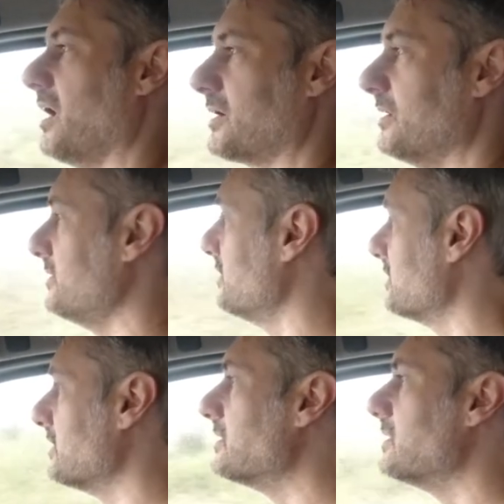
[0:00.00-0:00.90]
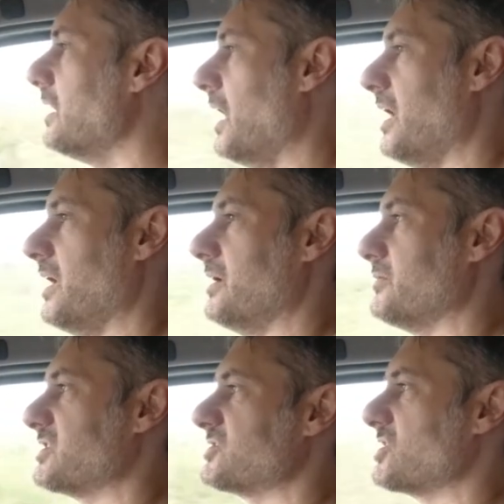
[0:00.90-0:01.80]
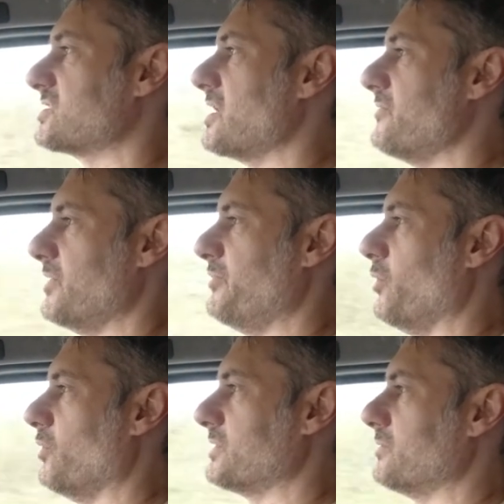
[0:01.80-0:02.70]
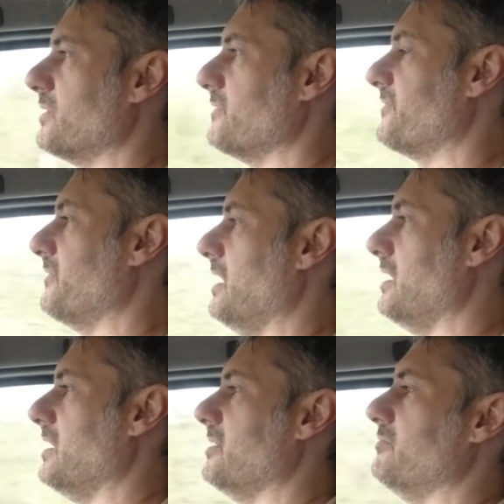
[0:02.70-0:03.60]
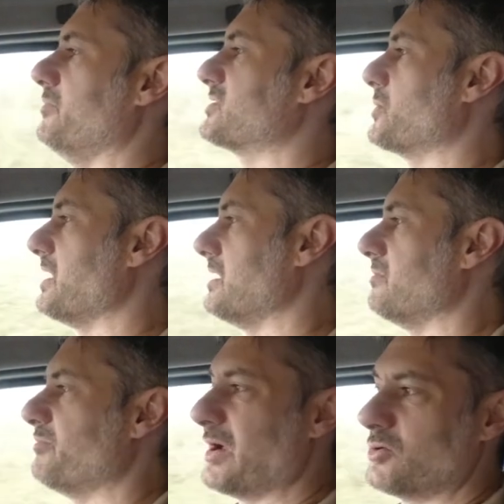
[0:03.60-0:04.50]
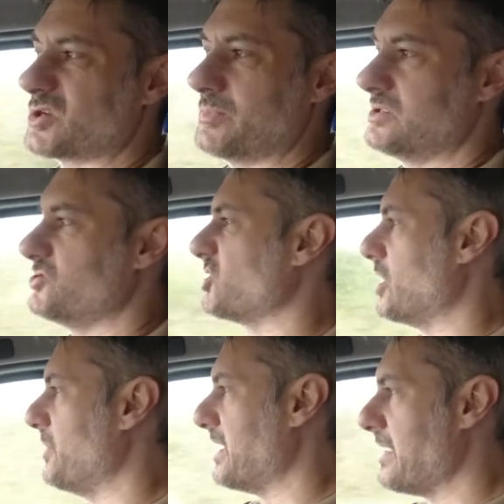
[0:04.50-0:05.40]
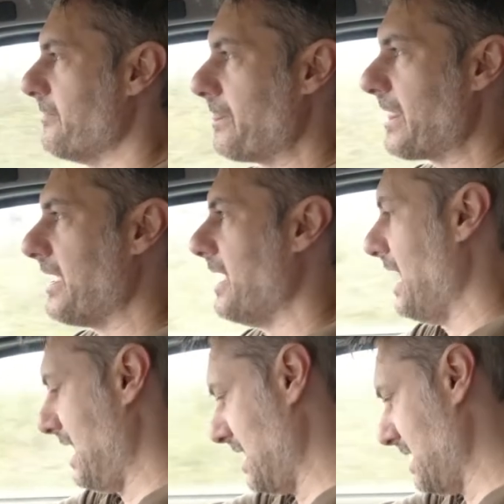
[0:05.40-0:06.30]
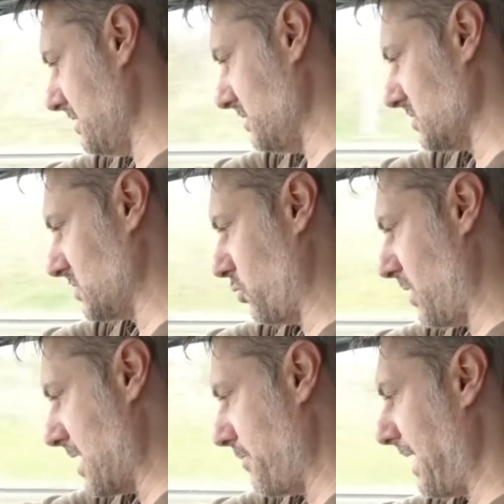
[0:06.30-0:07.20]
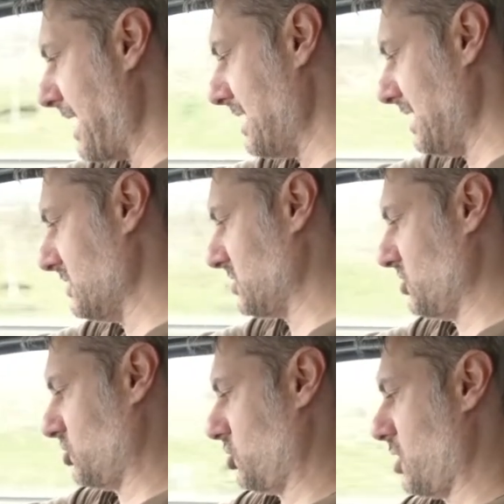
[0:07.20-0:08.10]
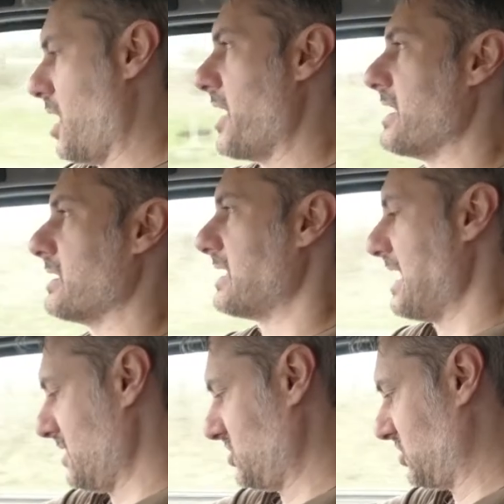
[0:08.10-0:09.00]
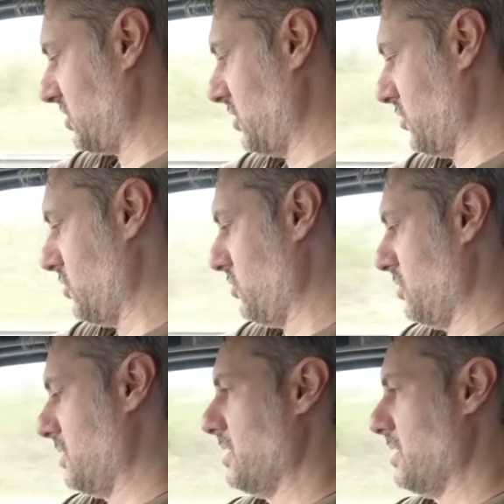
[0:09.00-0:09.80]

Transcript: Aachen, uh, which is just over the border of um, between Belgium and Germany, and we are planning to try and get to